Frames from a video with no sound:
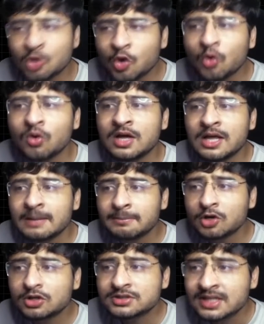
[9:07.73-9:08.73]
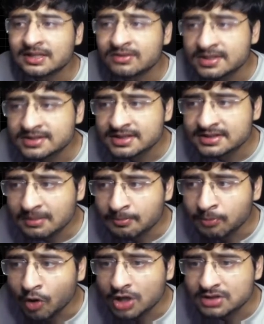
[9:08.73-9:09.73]
No, because this is a
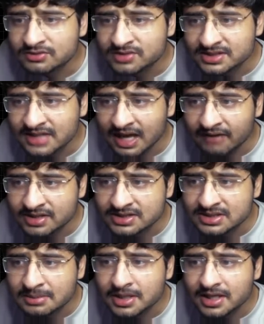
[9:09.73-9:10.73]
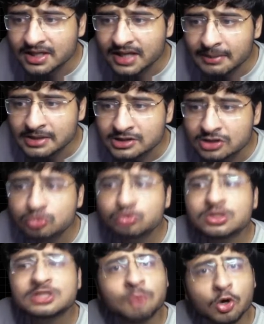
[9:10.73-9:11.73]
box which is having similar dimensions
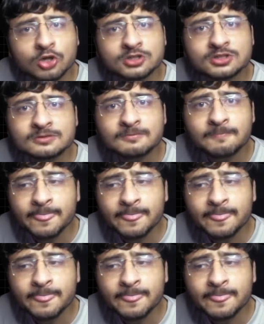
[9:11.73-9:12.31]
to this box.